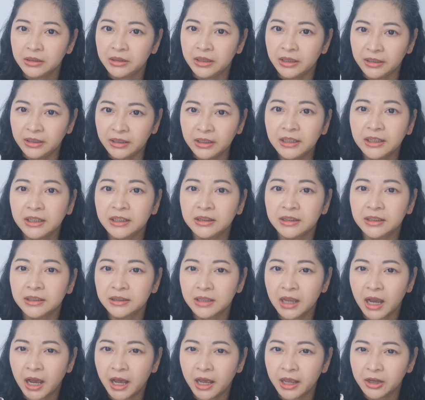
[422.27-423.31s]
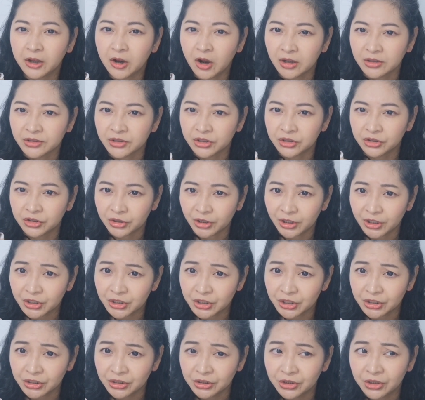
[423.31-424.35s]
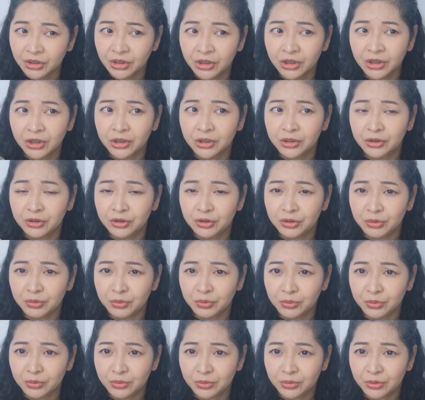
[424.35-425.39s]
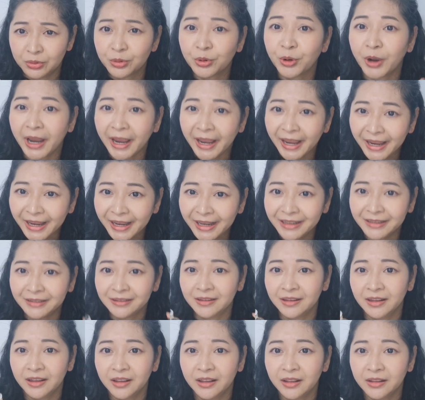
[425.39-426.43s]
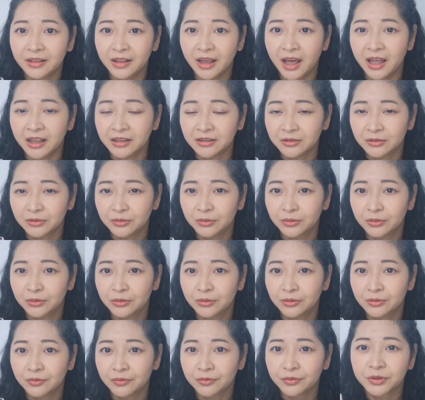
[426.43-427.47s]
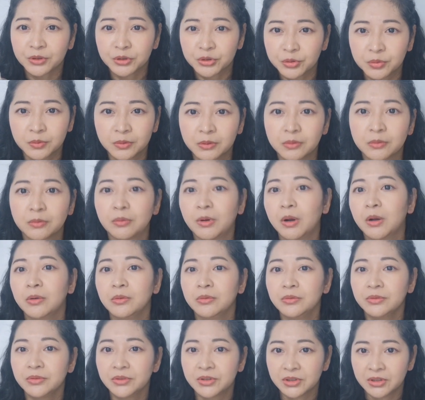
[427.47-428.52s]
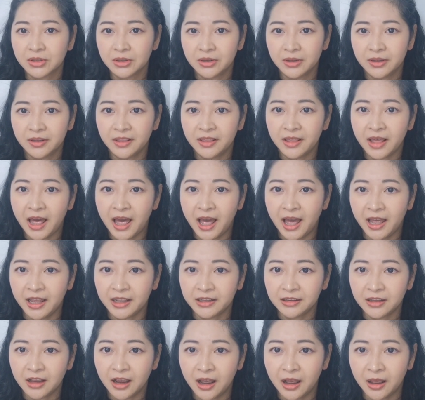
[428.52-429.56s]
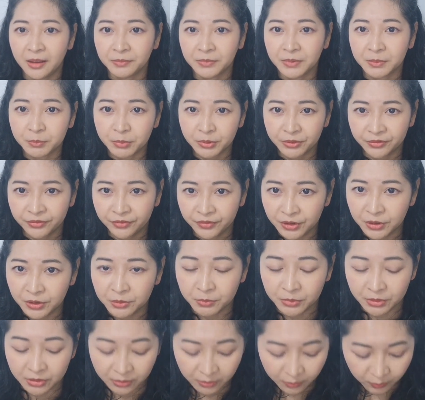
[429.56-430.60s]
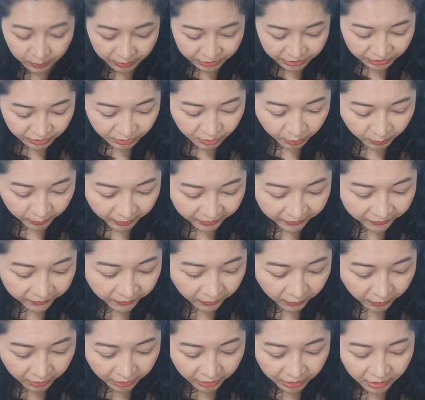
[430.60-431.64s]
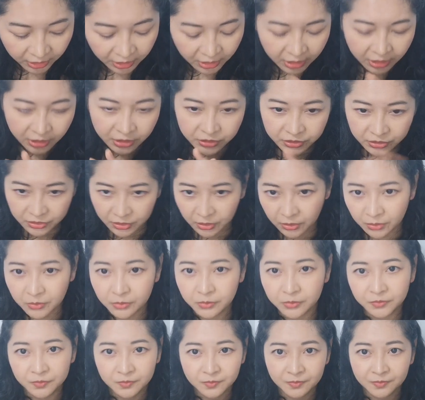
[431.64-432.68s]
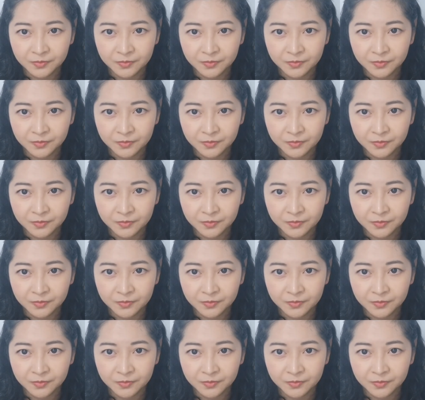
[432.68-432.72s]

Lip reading: They needed the high concentration to create that virtual rose that the perfumer was going for. So,